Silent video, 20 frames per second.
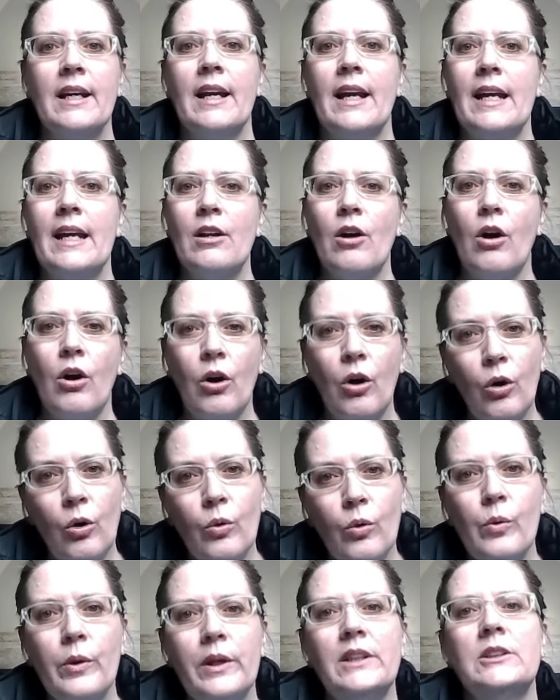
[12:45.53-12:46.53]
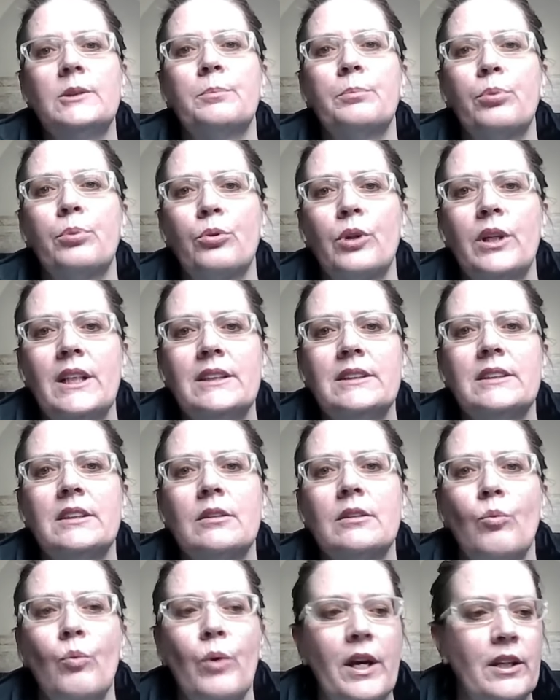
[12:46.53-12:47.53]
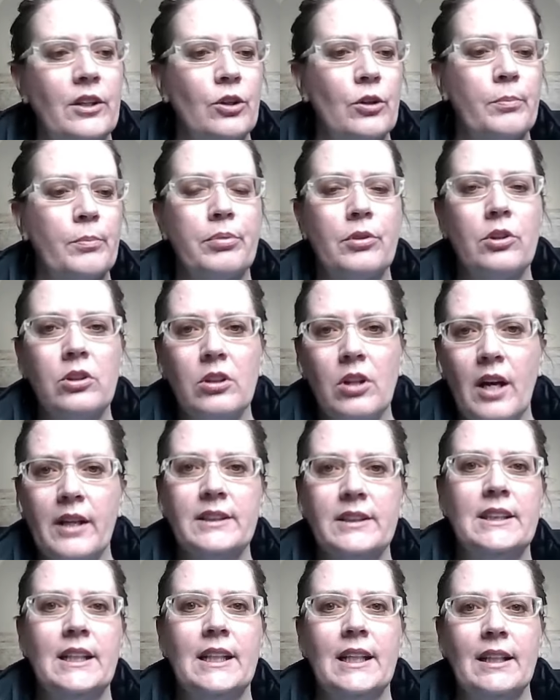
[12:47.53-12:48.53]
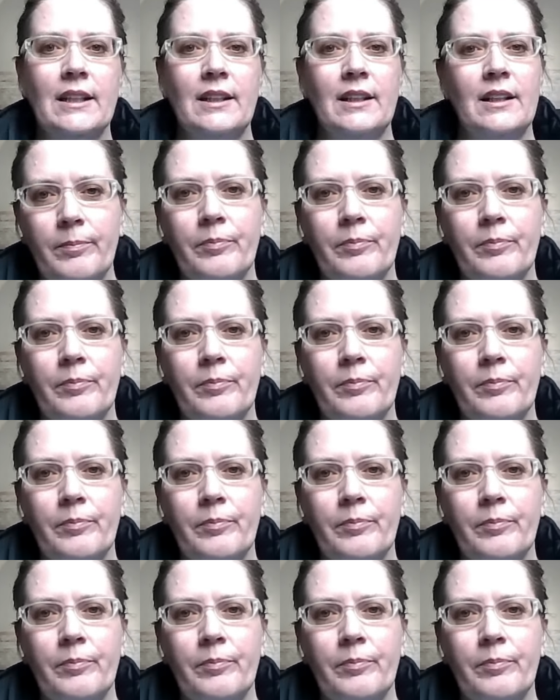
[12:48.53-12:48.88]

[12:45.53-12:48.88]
And always print when you're plugged in.